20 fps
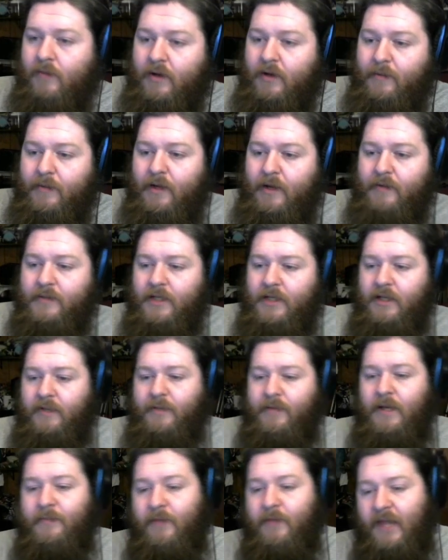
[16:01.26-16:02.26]
comparing to other
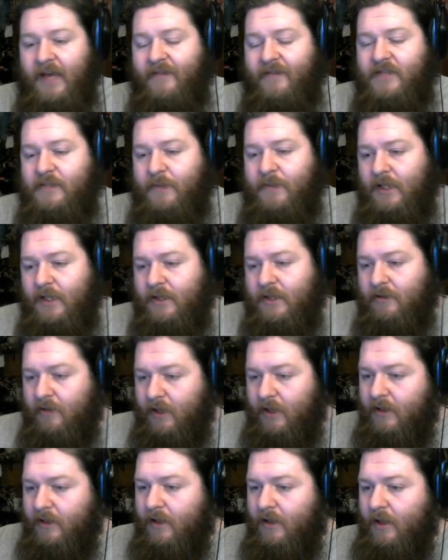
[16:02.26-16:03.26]
people that have speed
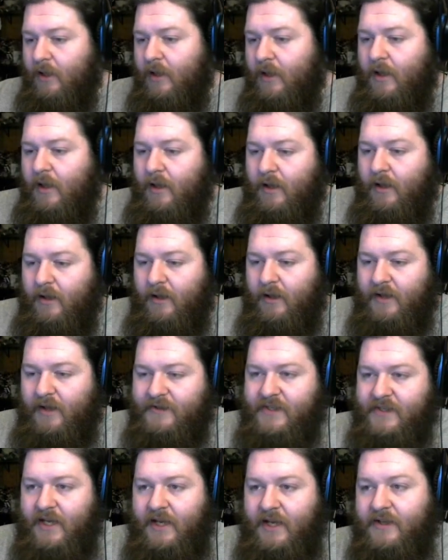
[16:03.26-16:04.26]
3,
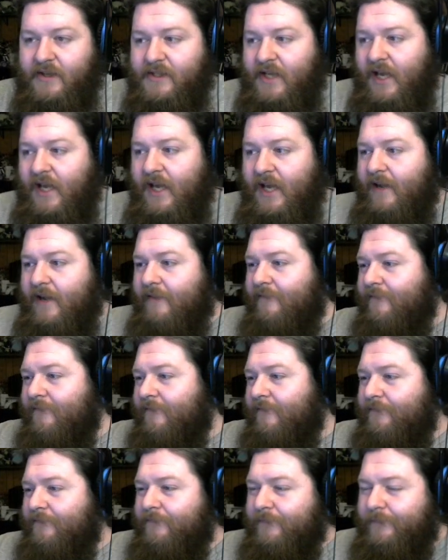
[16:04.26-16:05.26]
is that he doesn't
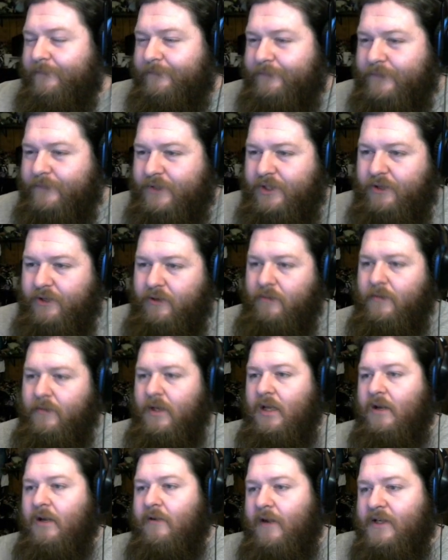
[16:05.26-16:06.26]
have too
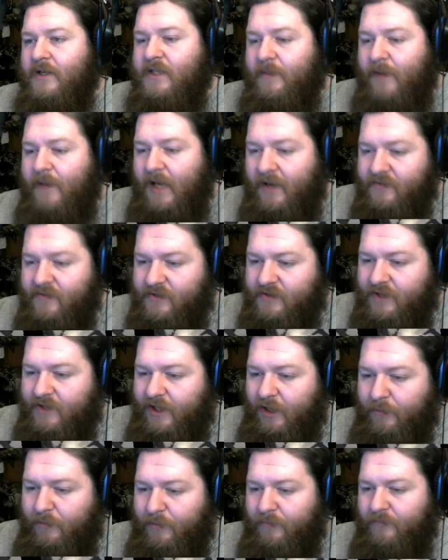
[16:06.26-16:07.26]
many crazy passes to
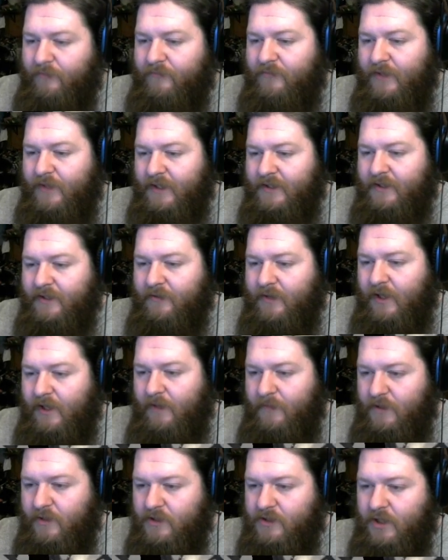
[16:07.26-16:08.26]
help him like deal
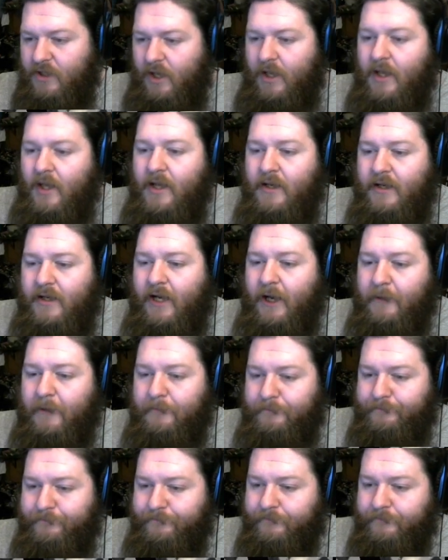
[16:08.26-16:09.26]
damage. Now,
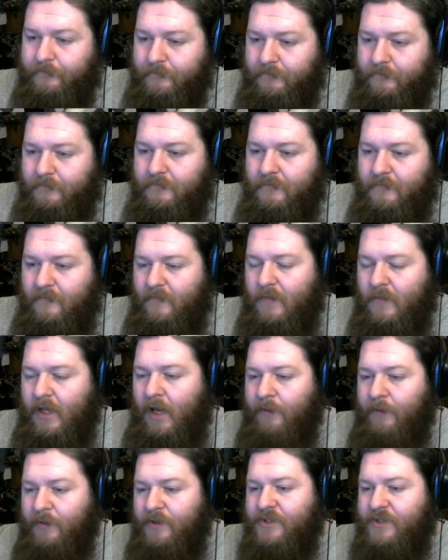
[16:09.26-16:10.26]

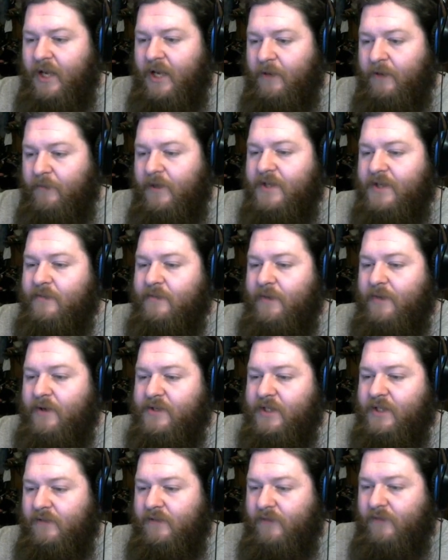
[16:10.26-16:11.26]
I will say, when his
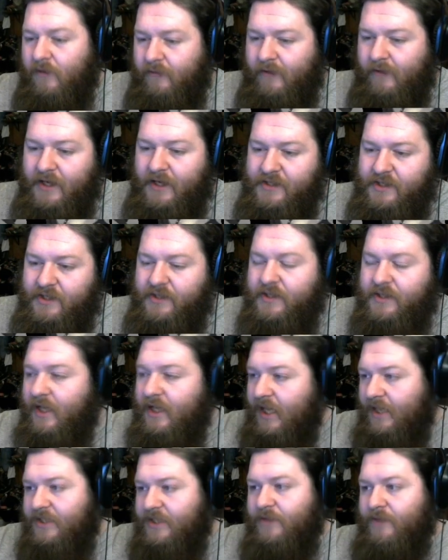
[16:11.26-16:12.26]
emotion level rises and
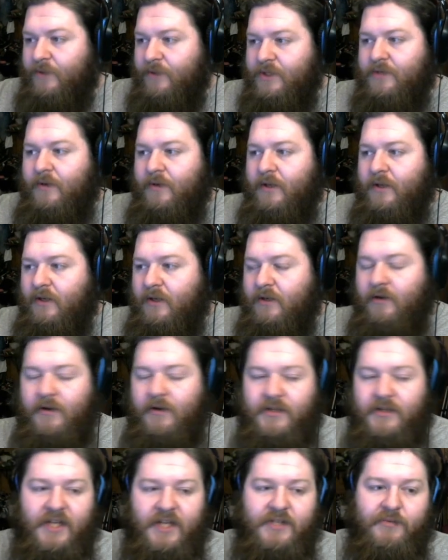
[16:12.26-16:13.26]
he gets the 1 strength
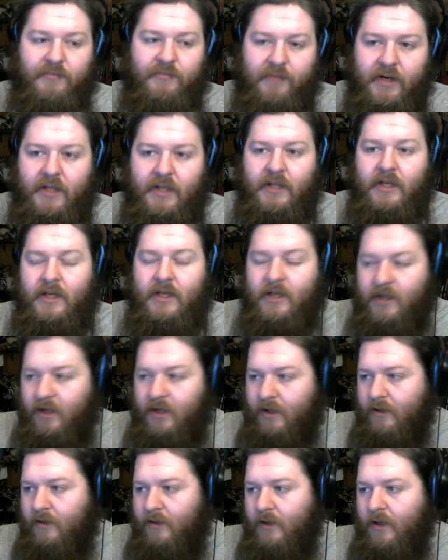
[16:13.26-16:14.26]
endurance, that's really good.